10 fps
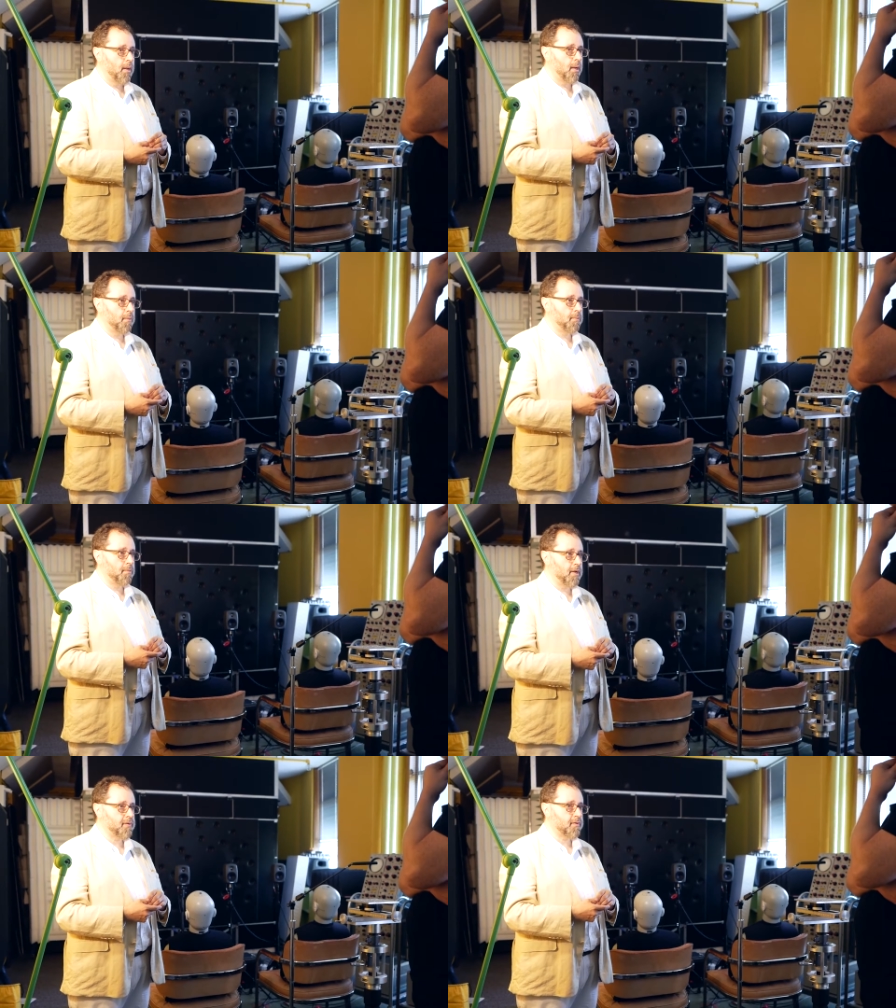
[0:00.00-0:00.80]
uh,
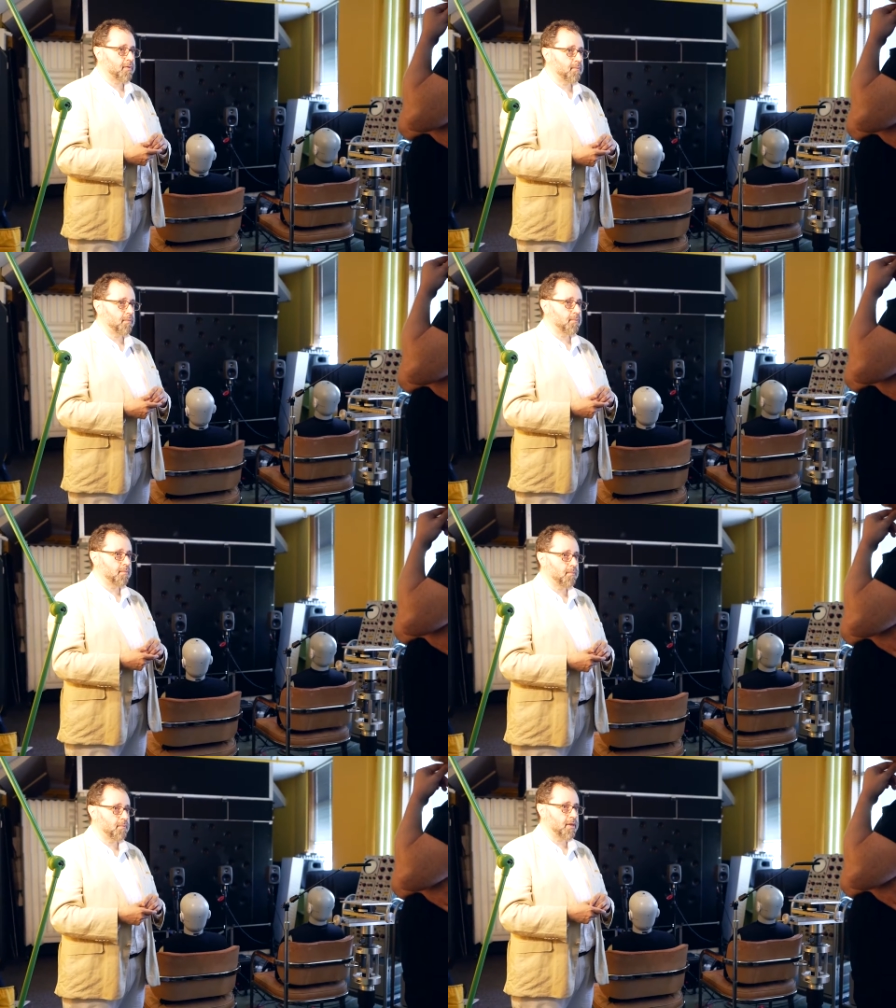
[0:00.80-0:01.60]
that's.
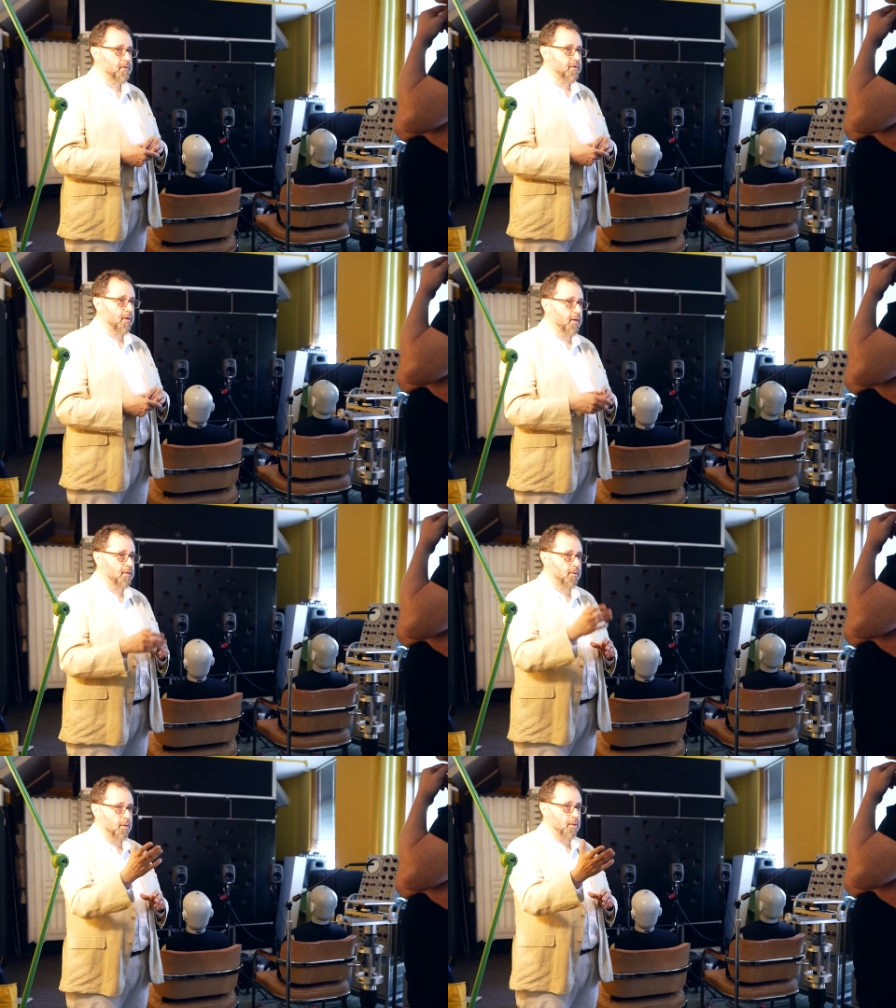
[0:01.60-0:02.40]
That's uh,
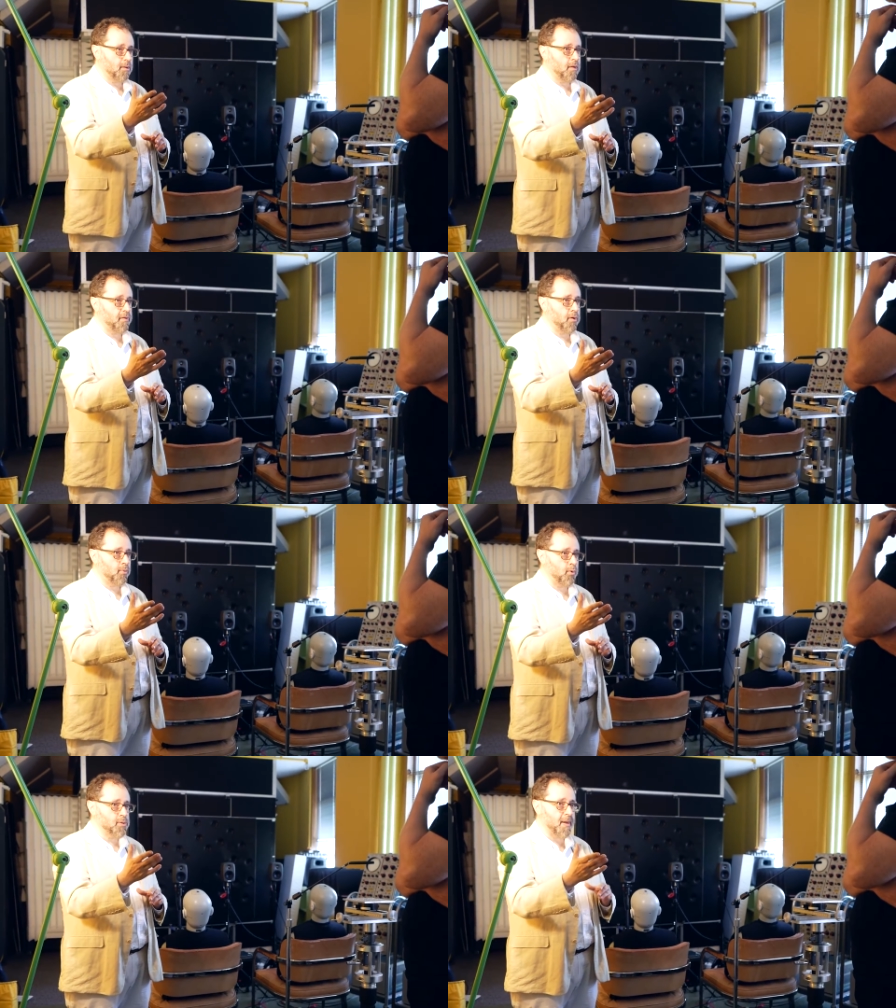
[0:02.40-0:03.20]
that
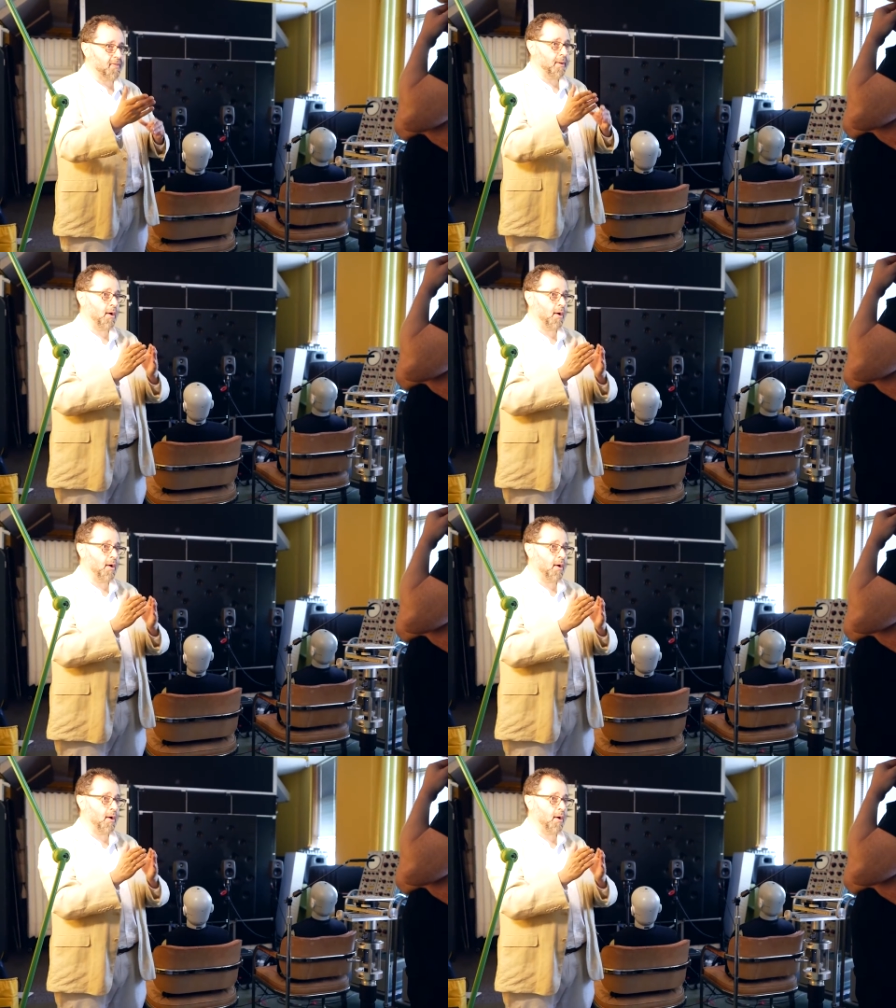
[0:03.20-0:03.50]
theorem goes back there.